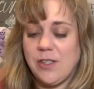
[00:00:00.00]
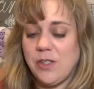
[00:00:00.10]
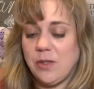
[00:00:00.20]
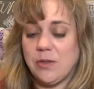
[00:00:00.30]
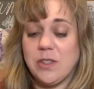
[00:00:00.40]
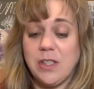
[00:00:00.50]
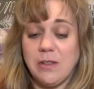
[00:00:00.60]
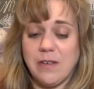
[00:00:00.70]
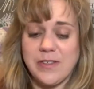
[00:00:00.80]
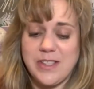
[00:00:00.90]
do
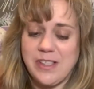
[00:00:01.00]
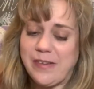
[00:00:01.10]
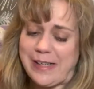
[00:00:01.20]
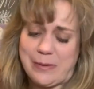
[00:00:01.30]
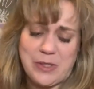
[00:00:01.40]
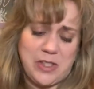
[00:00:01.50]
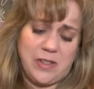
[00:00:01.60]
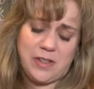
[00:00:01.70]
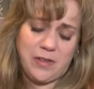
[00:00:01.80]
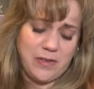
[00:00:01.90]
2/2 and it was
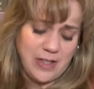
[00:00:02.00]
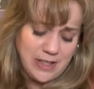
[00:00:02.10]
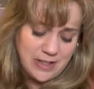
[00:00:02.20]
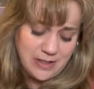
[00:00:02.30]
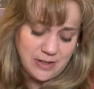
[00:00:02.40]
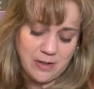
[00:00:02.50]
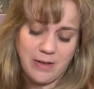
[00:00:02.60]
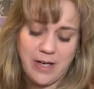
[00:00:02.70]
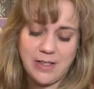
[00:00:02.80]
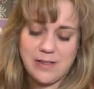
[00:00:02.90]
just too thick. It didn't look
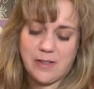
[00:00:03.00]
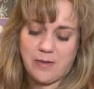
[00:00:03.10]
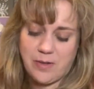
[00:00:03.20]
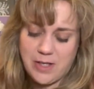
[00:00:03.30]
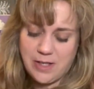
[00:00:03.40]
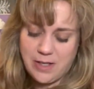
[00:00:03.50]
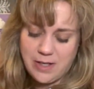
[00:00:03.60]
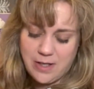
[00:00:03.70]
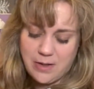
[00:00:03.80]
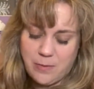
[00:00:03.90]
right. So
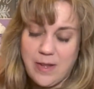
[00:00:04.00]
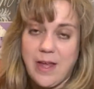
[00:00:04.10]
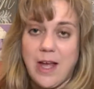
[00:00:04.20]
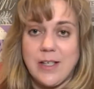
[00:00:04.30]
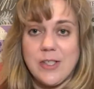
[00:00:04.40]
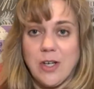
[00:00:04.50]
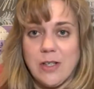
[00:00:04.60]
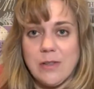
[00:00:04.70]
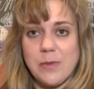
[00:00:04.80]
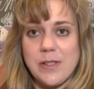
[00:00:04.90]
the way they had it
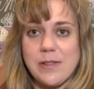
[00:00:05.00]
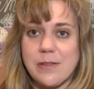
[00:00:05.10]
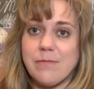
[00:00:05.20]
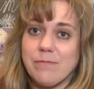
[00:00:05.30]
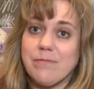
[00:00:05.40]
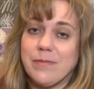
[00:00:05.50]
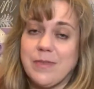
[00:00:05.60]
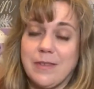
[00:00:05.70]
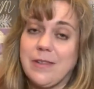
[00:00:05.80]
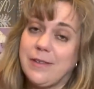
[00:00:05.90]
charted was
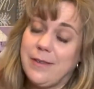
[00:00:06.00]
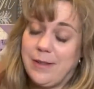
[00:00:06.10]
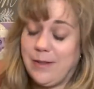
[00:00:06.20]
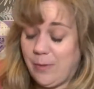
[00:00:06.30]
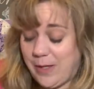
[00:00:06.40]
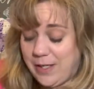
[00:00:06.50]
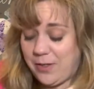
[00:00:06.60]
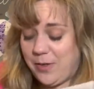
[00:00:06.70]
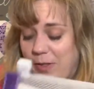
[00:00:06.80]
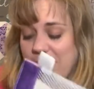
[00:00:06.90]
the way to
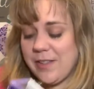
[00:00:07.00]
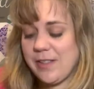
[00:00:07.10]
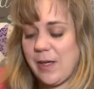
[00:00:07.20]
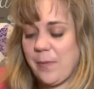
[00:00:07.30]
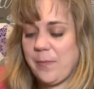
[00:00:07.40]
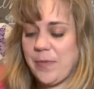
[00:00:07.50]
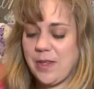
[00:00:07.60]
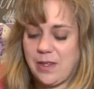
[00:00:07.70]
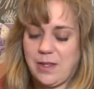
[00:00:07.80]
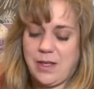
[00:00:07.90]
do it. So
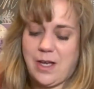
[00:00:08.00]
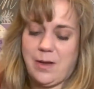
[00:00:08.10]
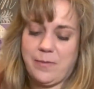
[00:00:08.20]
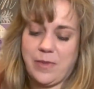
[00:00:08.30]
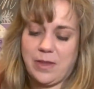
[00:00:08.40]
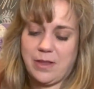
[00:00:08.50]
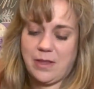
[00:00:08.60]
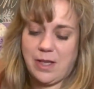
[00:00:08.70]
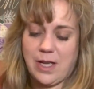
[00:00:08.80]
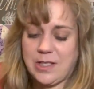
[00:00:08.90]
I
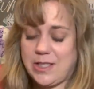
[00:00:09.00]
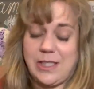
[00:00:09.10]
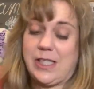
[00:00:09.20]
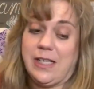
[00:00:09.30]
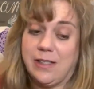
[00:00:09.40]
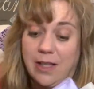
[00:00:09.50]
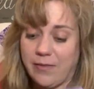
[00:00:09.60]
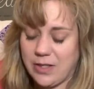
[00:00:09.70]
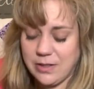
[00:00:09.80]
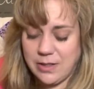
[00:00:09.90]
love
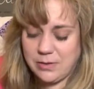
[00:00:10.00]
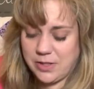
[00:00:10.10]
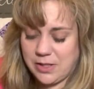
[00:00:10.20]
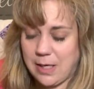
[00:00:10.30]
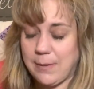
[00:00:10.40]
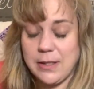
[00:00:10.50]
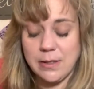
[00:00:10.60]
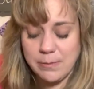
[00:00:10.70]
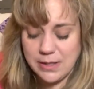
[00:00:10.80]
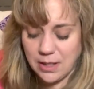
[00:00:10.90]
it. It'll just take me a
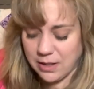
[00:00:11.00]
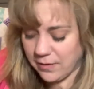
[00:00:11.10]
little bit longer